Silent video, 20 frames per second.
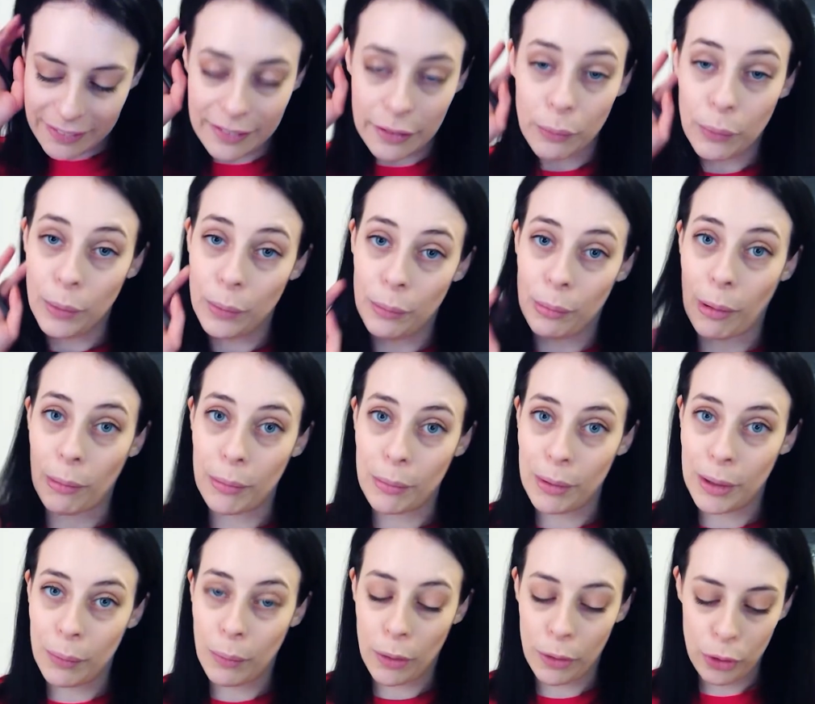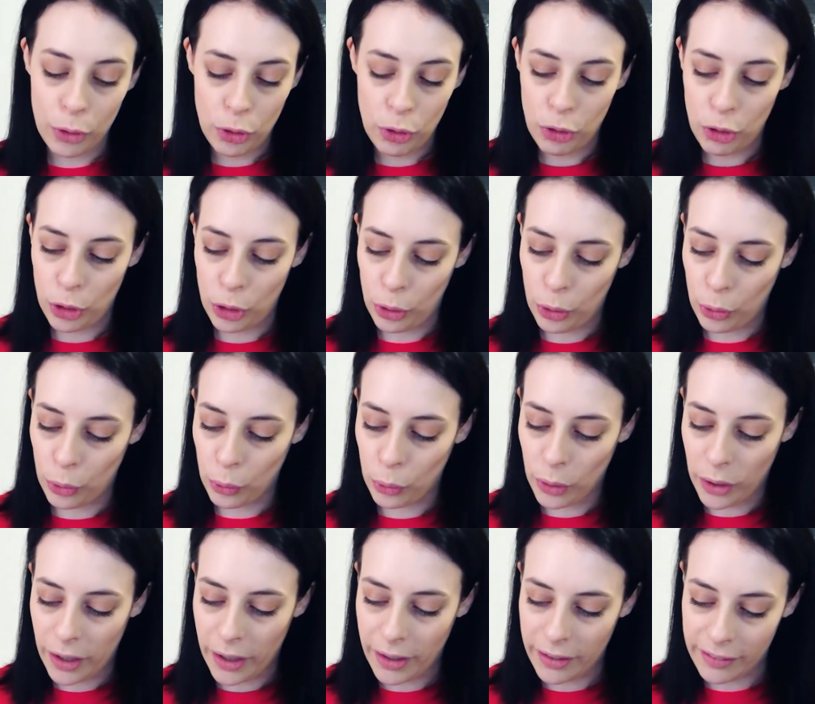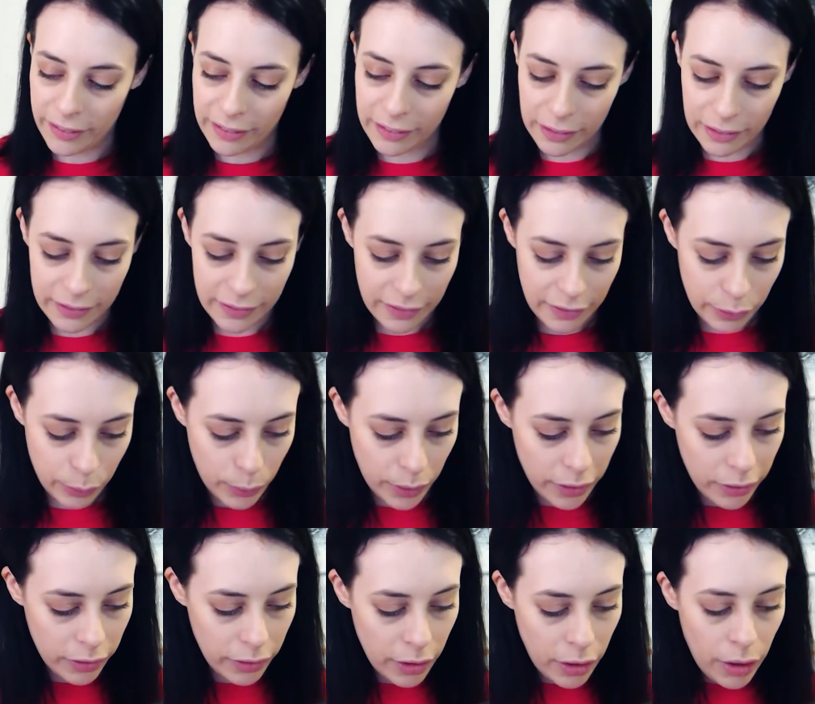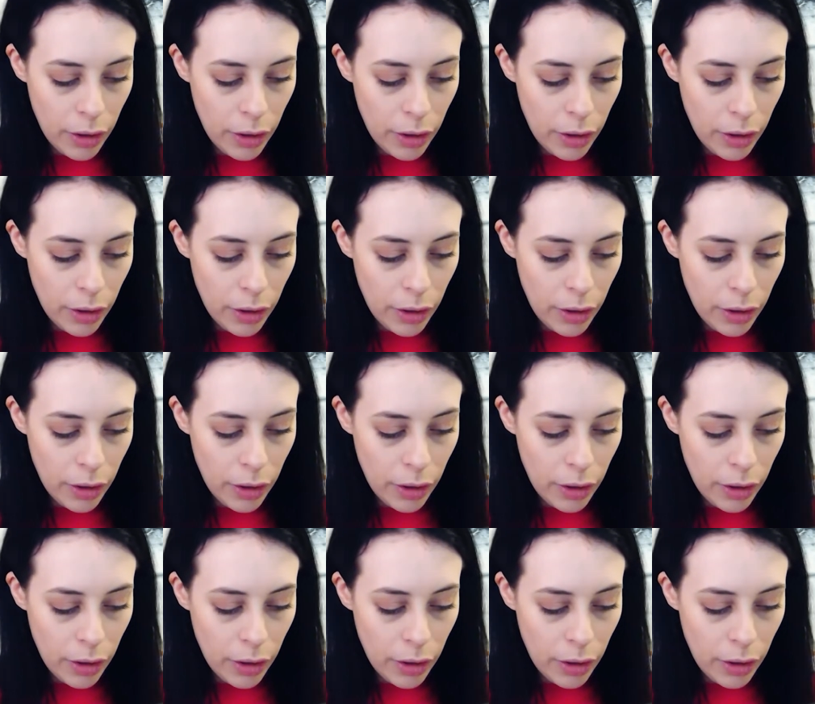that we would probably want to discuss this with.